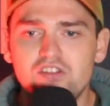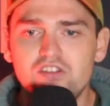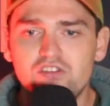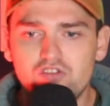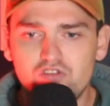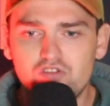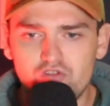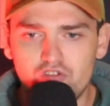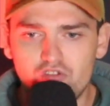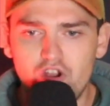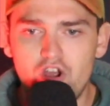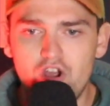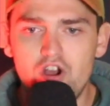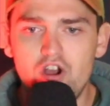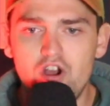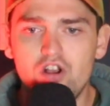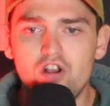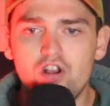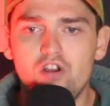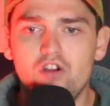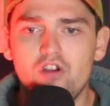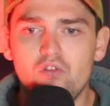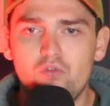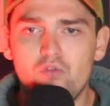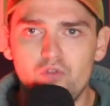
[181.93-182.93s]

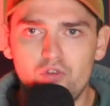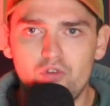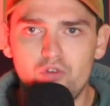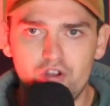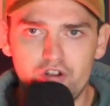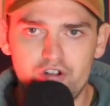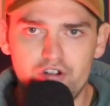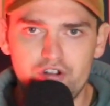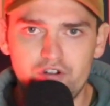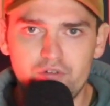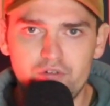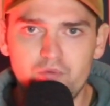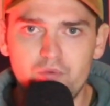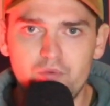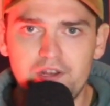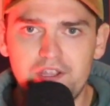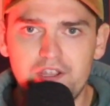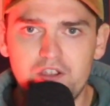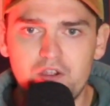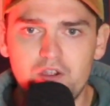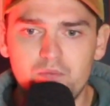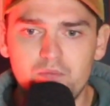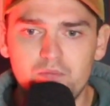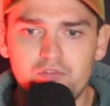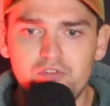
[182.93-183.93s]
strong runner when it
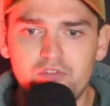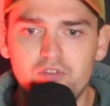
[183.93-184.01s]
comes